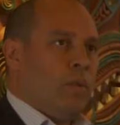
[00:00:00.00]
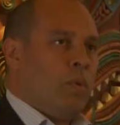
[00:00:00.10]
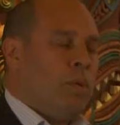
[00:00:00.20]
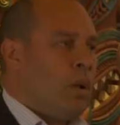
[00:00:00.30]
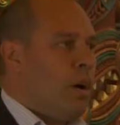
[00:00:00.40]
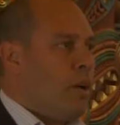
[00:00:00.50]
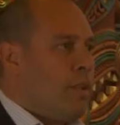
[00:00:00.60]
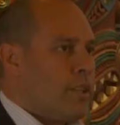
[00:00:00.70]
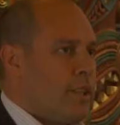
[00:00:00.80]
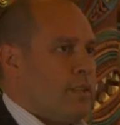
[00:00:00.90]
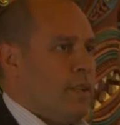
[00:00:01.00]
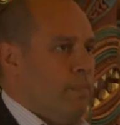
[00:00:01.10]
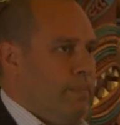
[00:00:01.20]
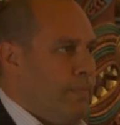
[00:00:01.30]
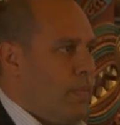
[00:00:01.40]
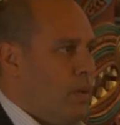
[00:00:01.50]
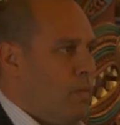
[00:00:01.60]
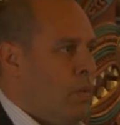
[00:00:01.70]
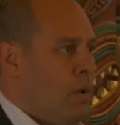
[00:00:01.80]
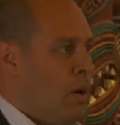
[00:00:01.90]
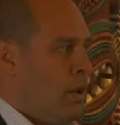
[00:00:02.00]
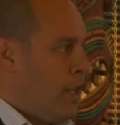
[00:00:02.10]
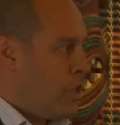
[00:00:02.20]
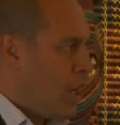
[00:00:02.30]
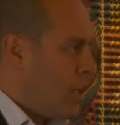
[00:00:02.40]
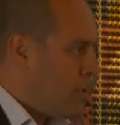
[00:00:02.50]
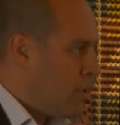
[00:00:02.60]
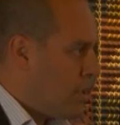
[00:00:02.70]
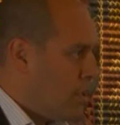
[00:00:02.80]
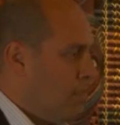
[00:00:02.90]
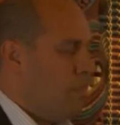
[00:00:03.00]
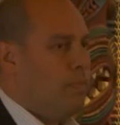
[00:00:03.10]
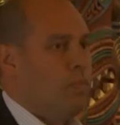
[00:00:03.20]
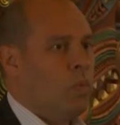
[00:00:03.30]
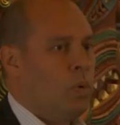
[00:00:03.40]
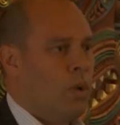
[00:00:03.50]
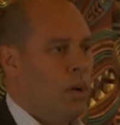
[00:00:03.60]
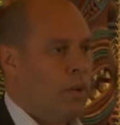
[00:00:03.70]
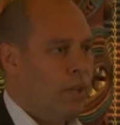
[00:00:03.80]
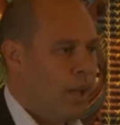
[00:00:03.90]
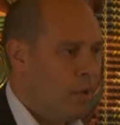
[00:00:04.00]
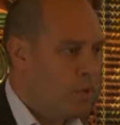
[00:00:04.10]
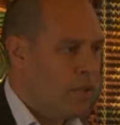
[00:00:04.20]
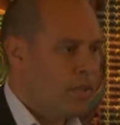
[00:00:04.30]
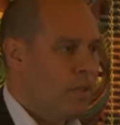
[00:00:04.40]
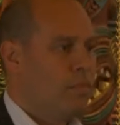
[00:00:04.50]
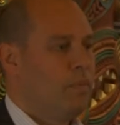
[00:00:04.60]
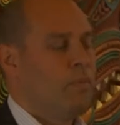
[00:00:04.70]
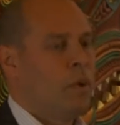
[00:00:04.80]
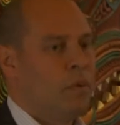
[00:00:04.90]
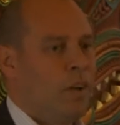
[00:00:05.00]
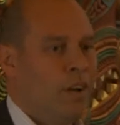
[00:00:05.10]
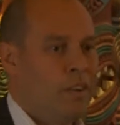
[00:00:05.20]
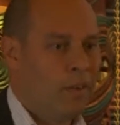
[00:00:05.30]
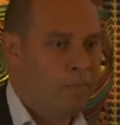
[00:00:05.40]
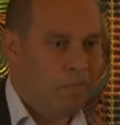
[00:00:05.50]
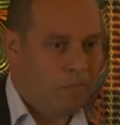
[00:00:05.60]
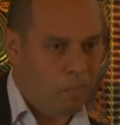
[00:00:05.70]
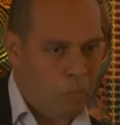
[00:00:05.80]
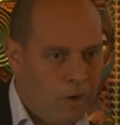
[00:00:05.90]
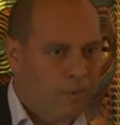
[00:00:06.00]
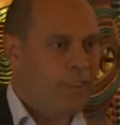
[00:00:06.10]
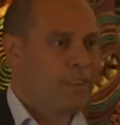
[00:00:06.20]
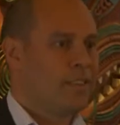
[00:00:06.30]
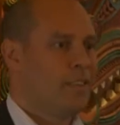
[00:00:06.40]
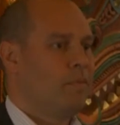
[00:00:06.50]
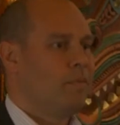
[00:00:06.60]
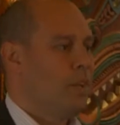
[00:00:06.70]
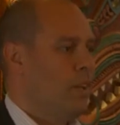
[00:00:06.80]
We rely on the system. We rely on the education system. We rely on the health system. We rely on the welfare system.